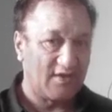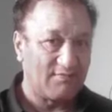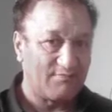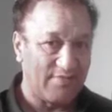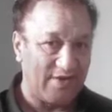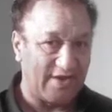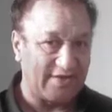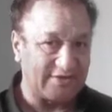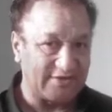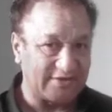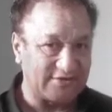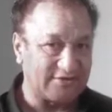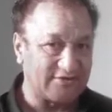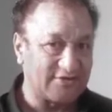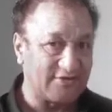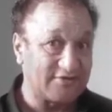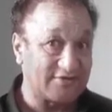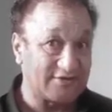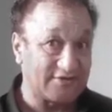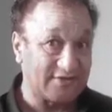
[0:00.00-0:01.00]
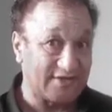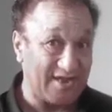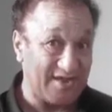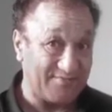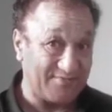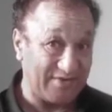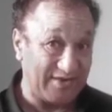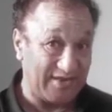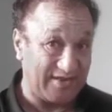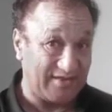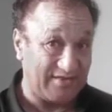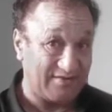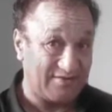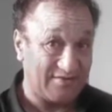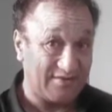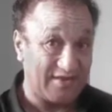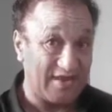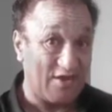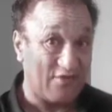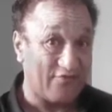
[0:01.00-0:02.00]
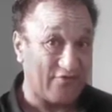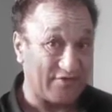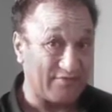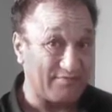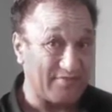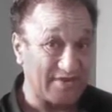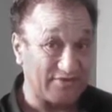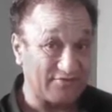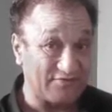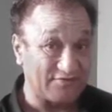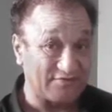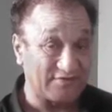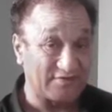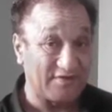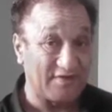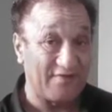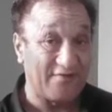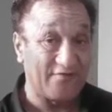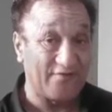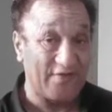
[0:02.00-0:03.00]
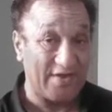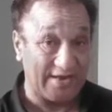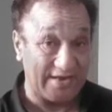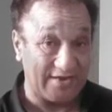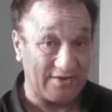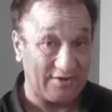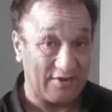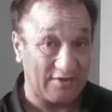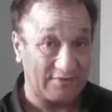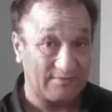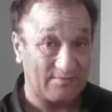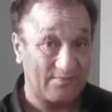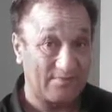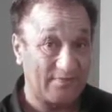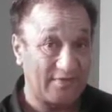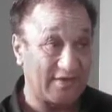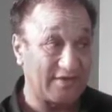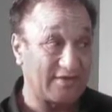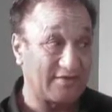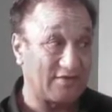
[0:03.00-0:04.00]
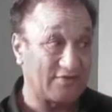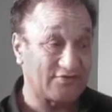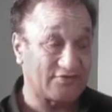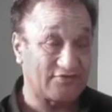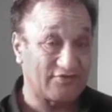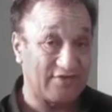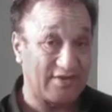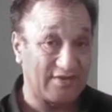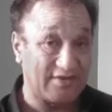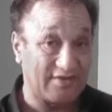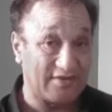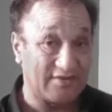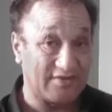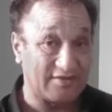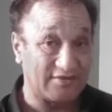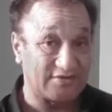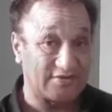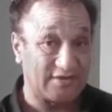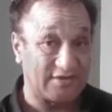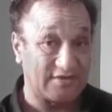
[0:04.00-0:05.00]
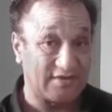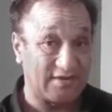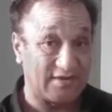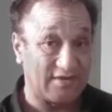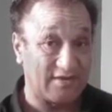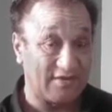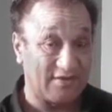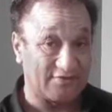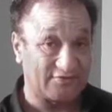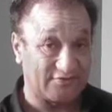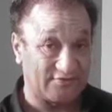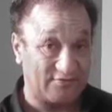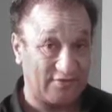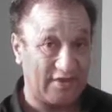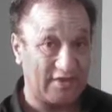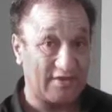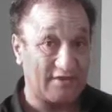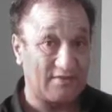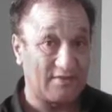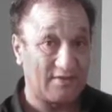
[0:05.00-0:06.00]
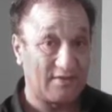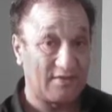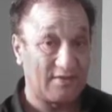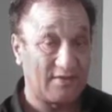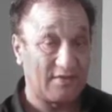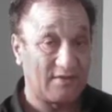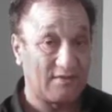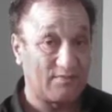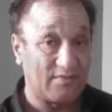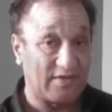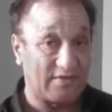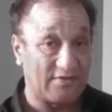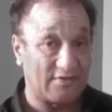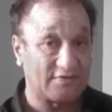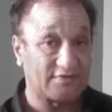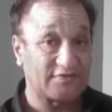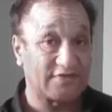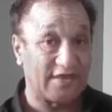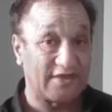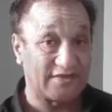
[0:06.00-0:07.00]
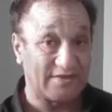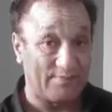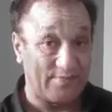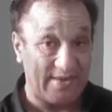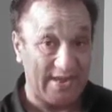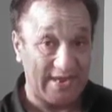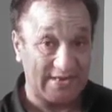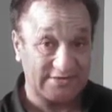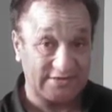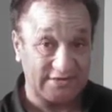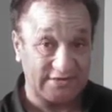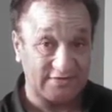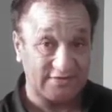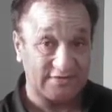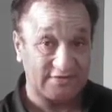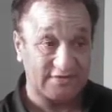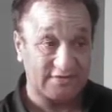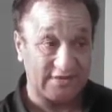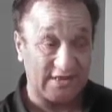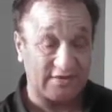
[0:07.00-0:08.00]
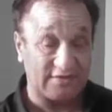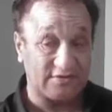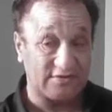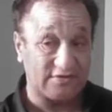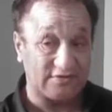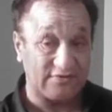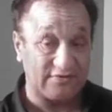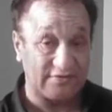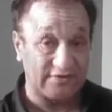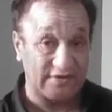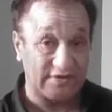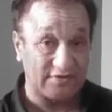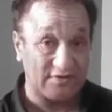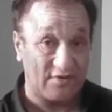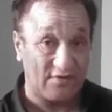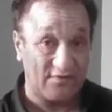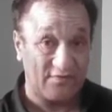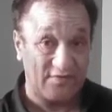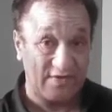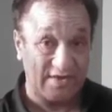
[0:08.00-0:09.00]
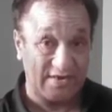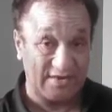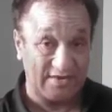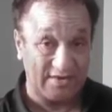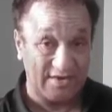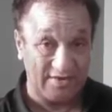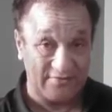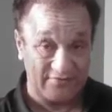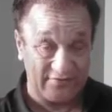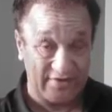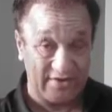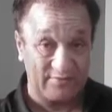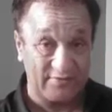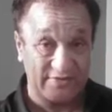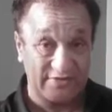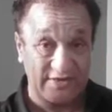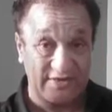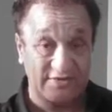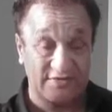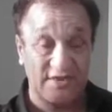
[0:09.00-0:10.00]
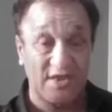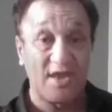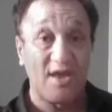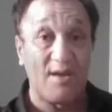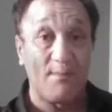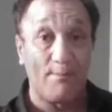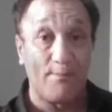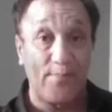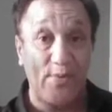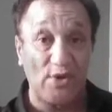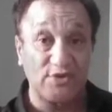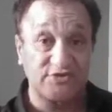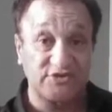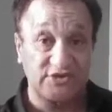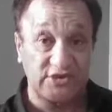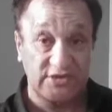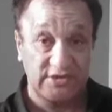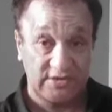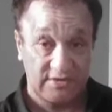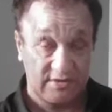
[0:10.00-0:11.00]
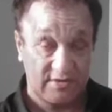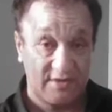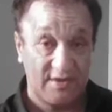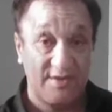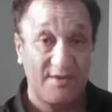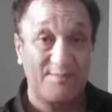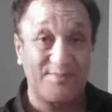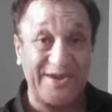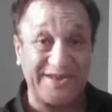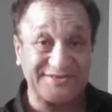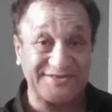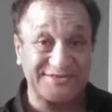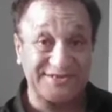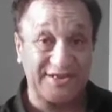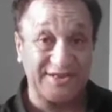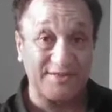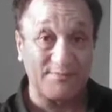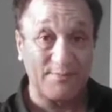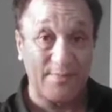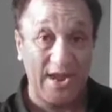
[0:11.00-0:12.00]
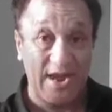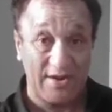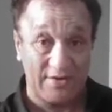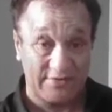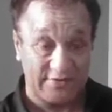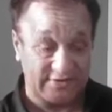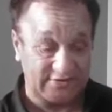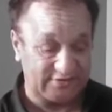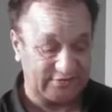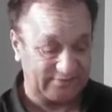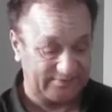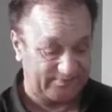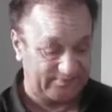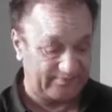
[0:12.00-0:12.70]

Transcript: by this New Zealand company, Alfred Mitchell's fucking lot in Australia, in Sydney, I swear, because they're the bastards that screwed this whole fucking country up with these bodgy plastic Maoris.